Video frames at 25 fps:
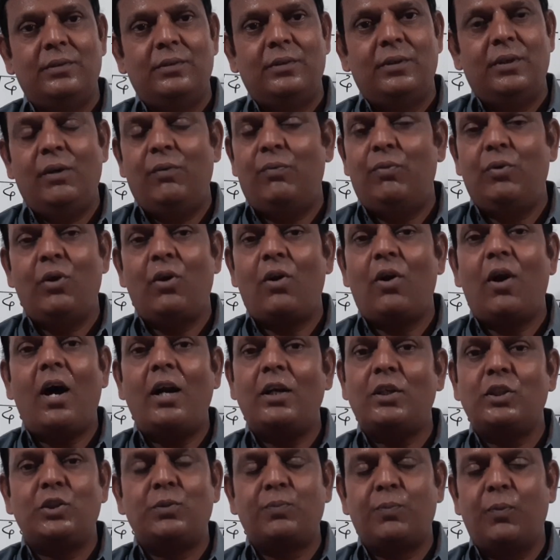If you are
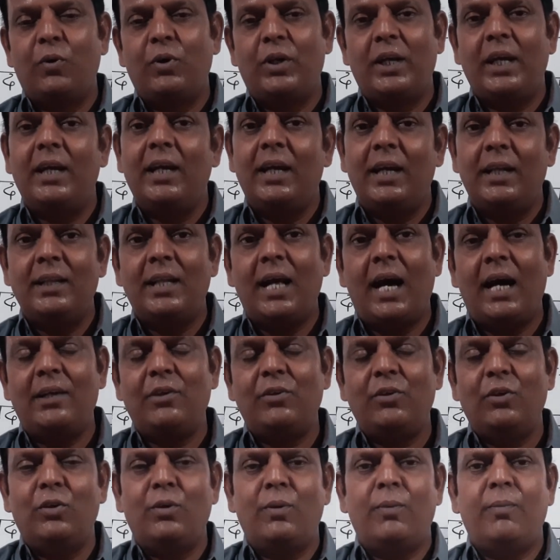not speaking in
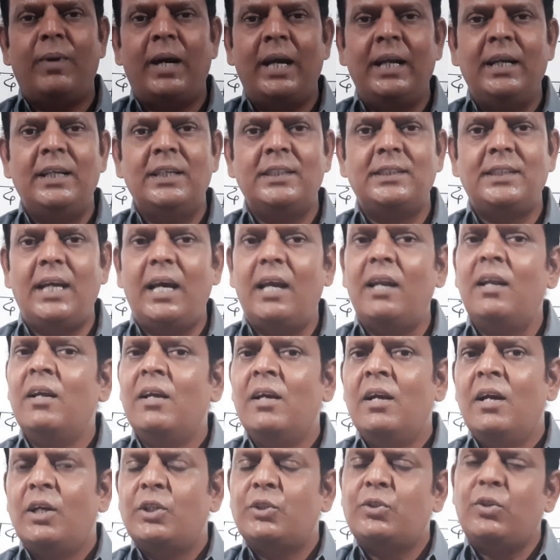that, your mind is
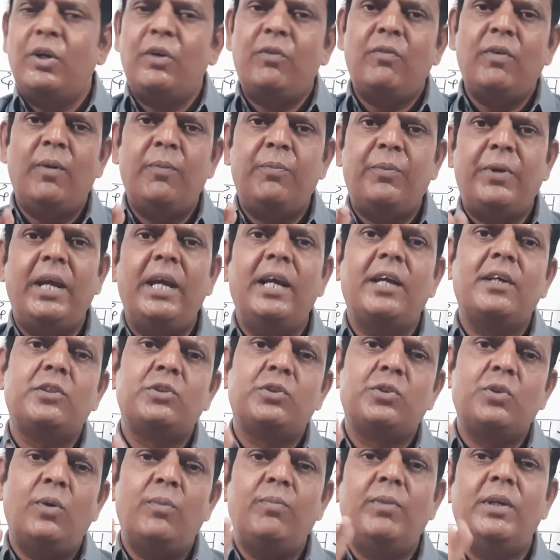there, so it will take
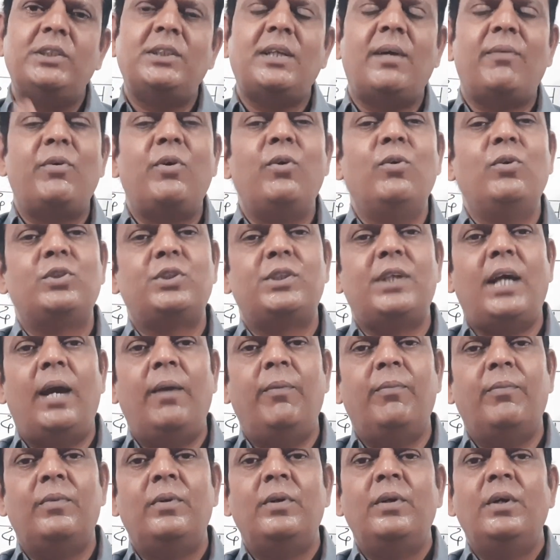so much of huge
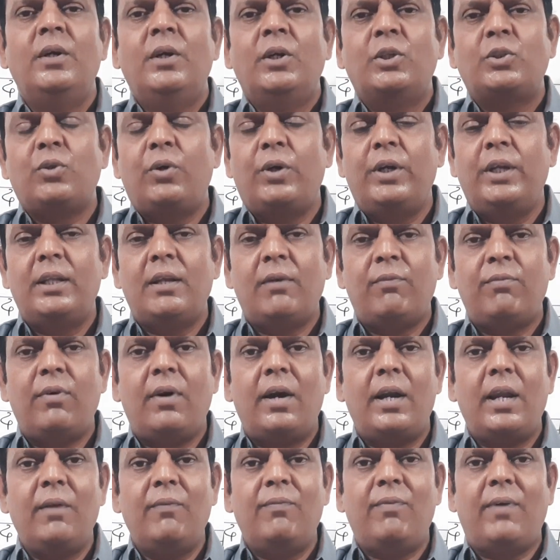time. So in the
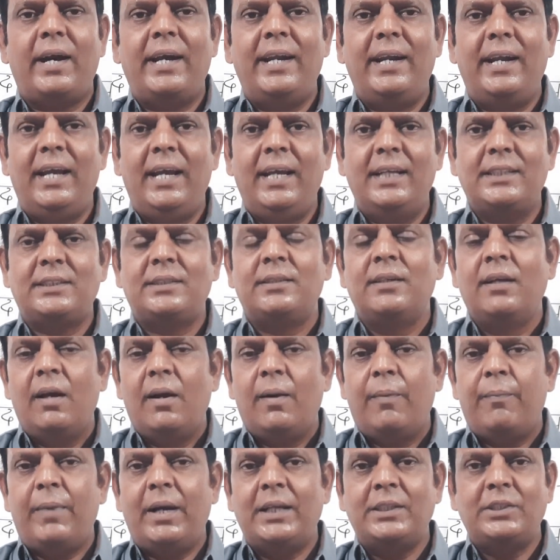45 days,
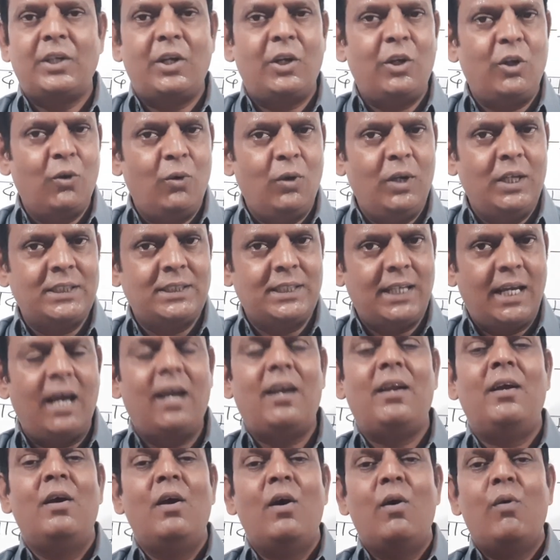my schedule is
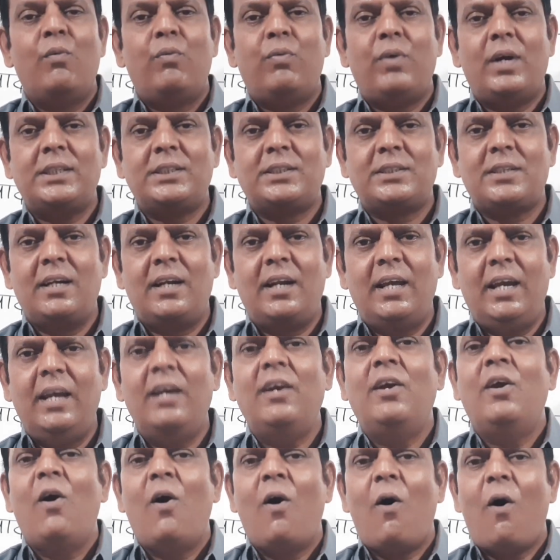there. First
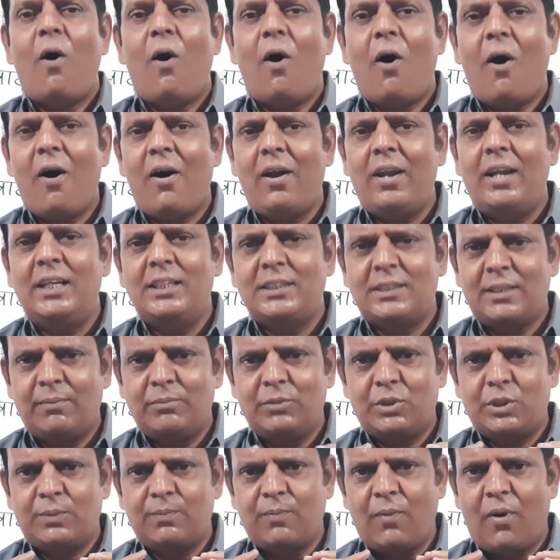day, only
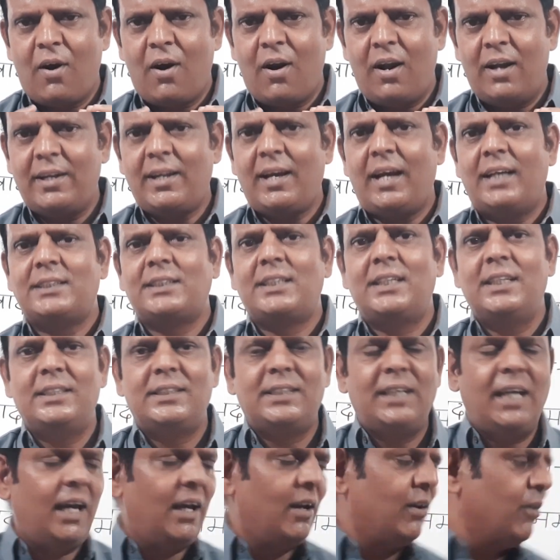some small task is
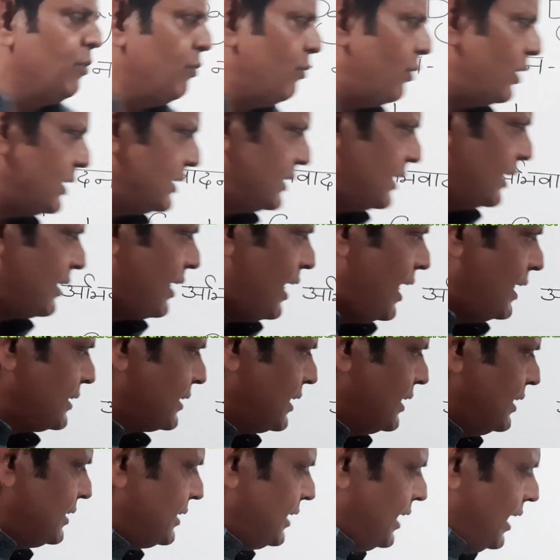there. What is the
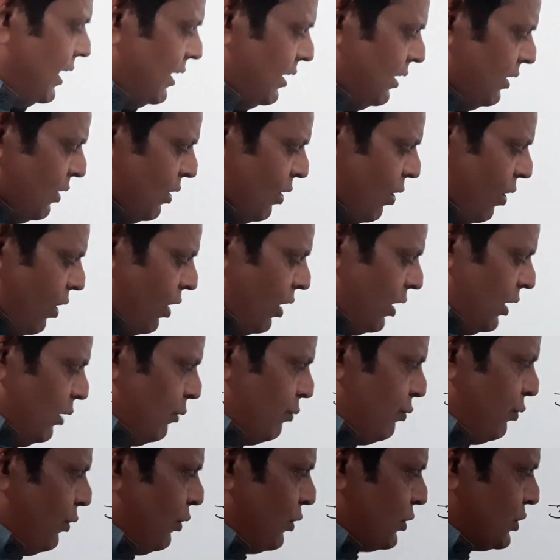task is there?
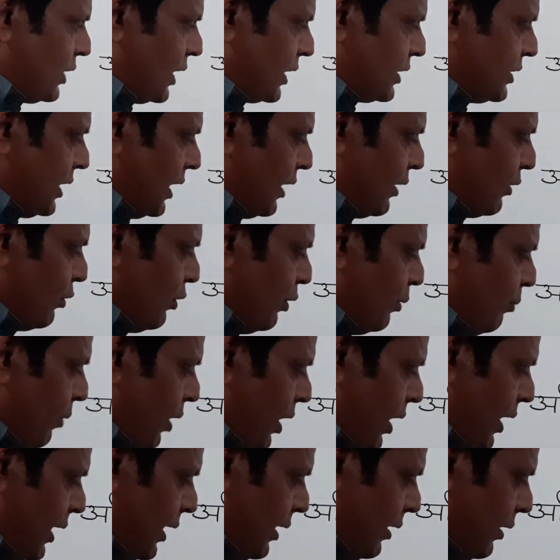Only 4 sections. Good
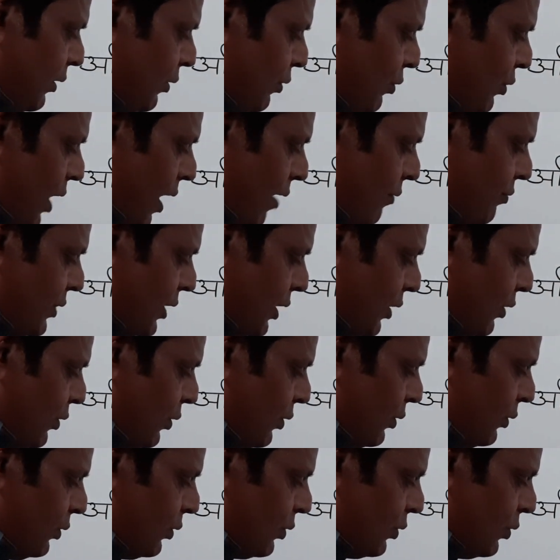morning, good
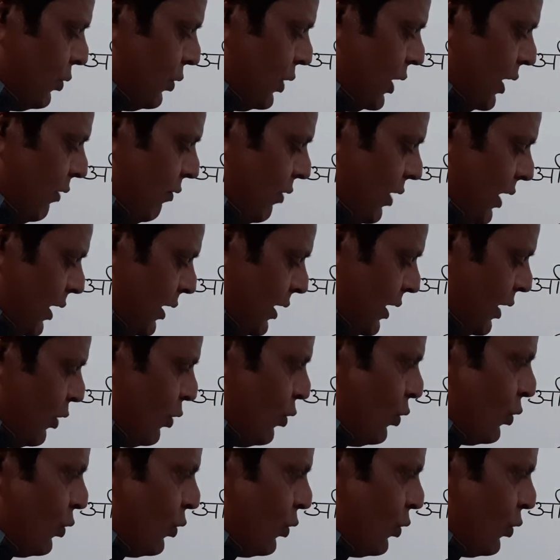afternoon, good evening,